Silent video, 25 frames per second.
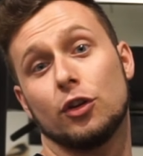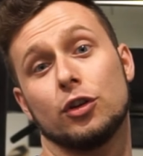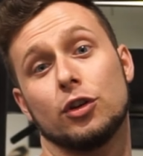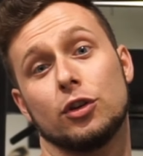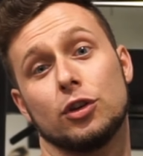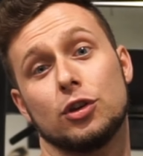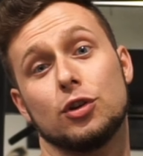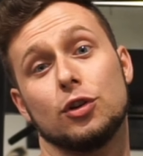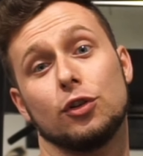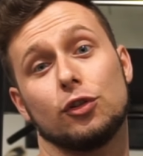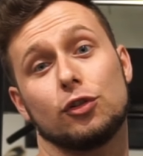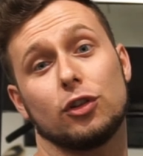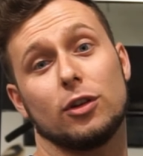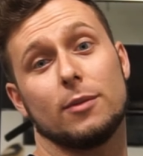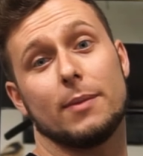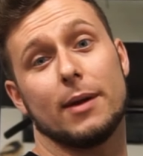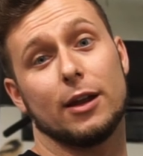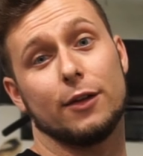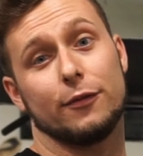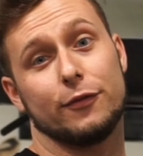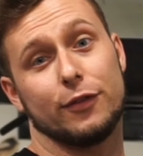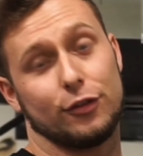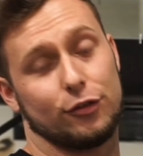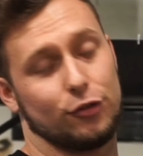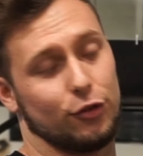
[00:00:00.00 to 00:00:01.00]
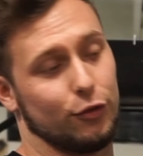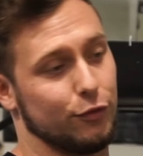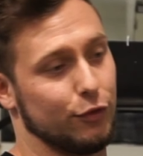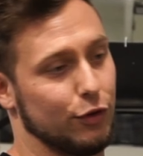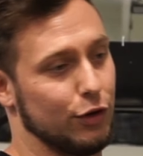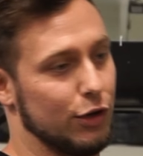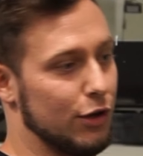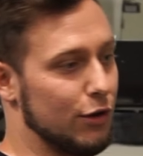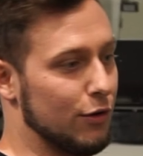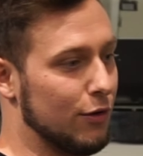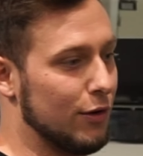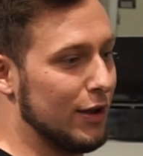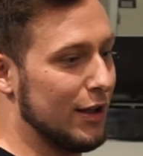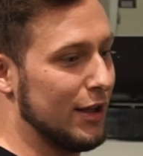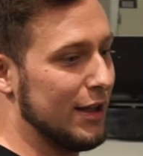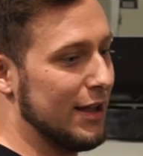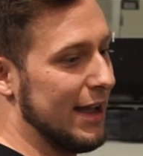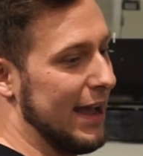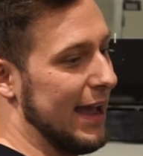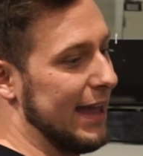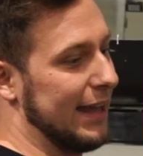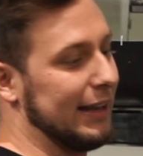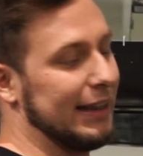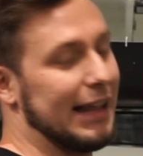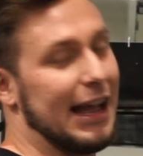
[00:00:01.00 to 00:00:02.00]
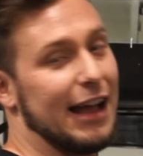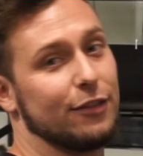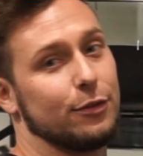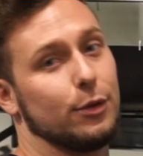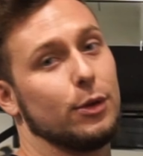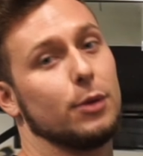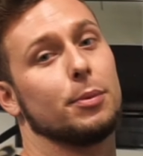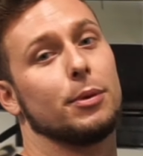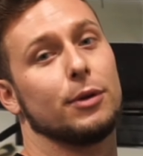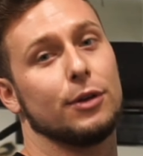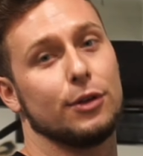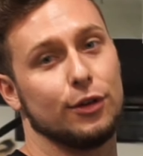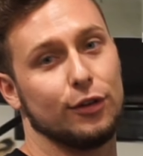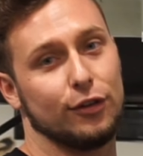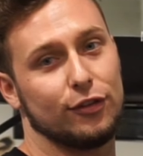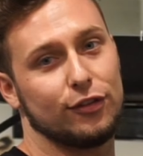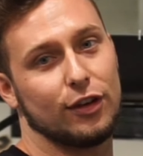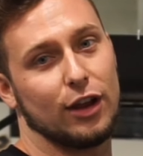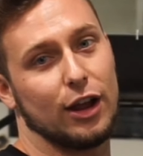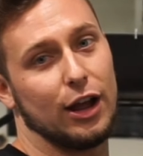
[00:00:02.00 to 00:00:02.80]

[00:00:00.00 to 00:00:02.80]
hugely beneficial for you and allows you to produce